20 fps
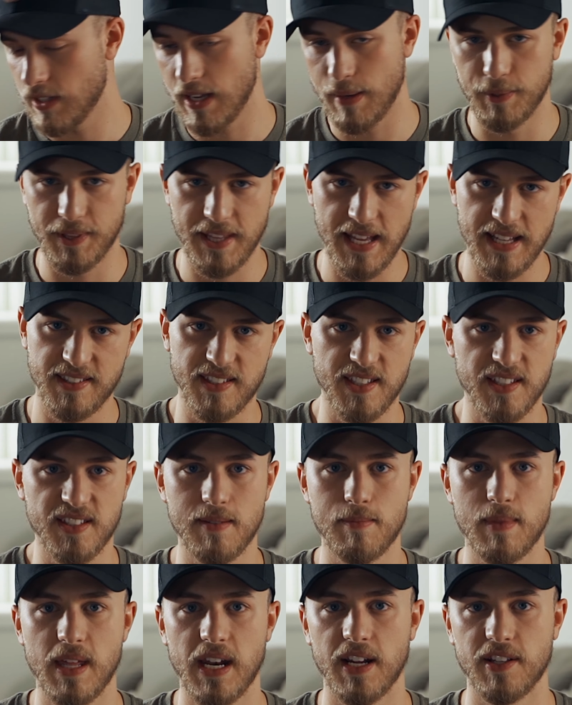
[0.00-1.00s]
And with that
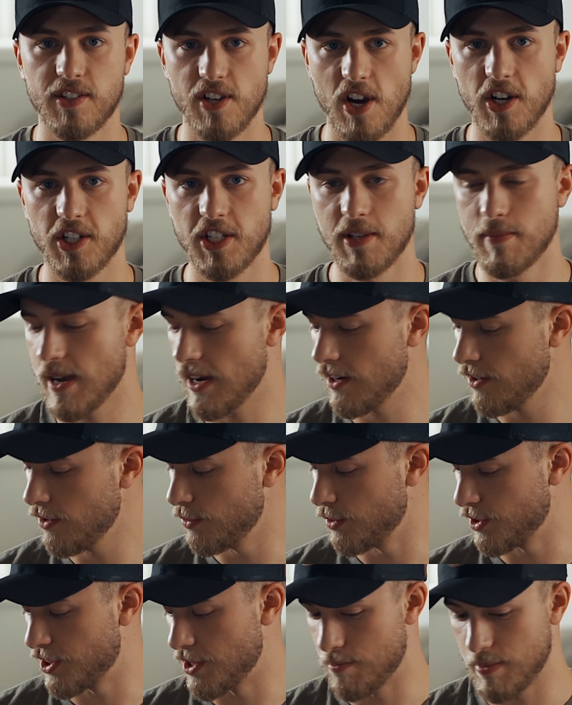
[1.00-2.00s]
system that I talked about,
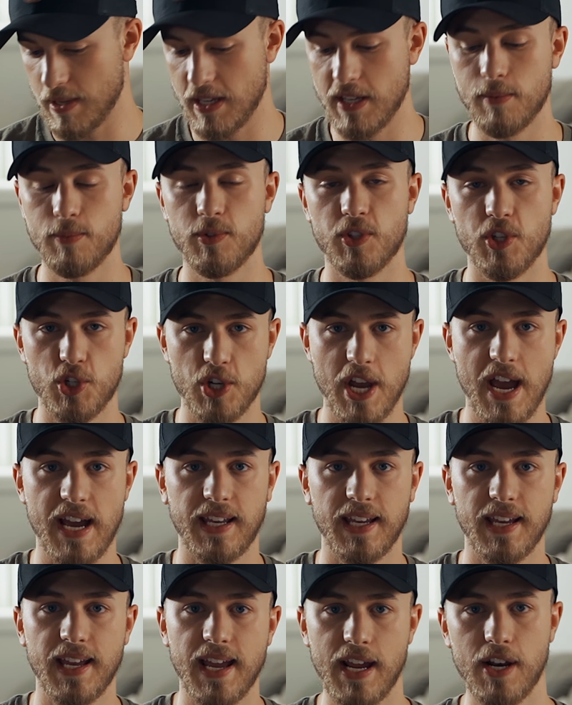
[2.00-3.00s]
with the bibs, the
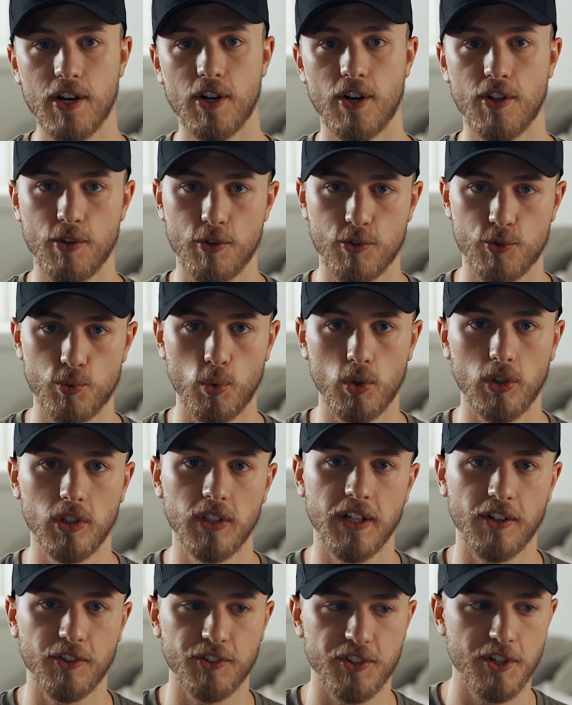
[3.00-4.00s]
jacket, and all those wool
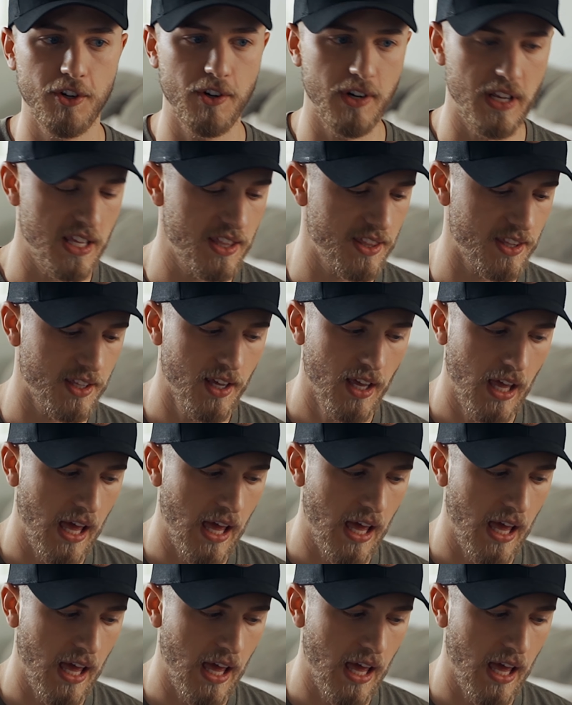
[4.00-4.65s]
layers underneath,